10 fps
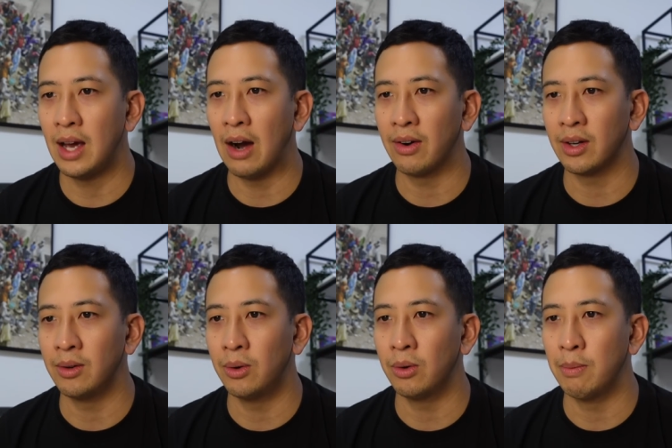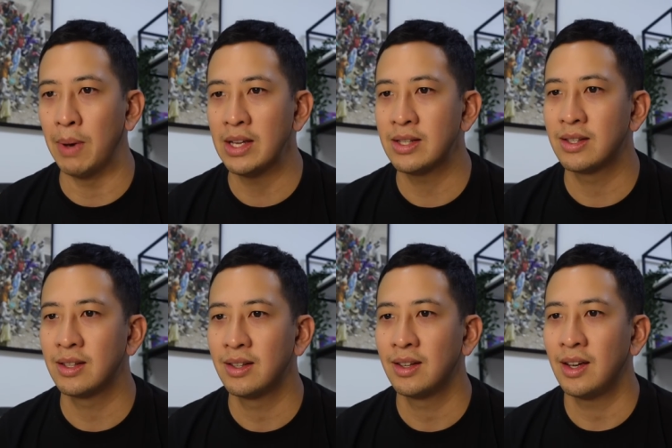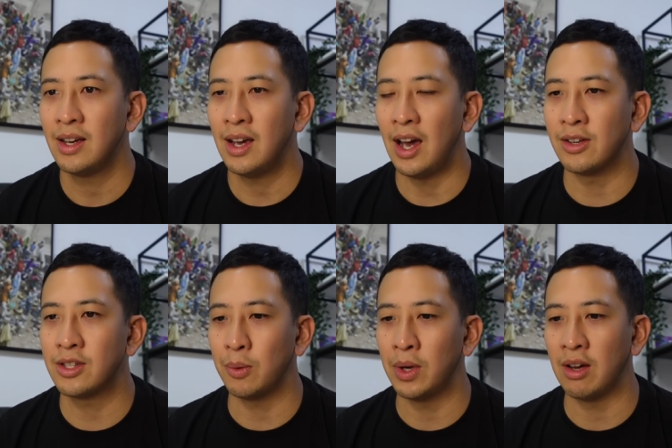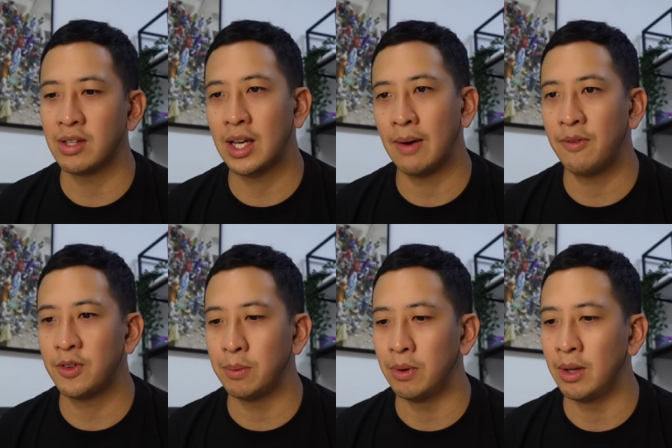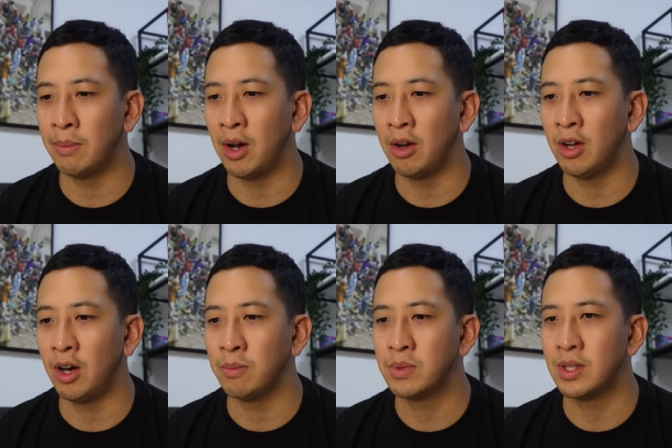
arrogant or the best, And so when I was comfortable in my own home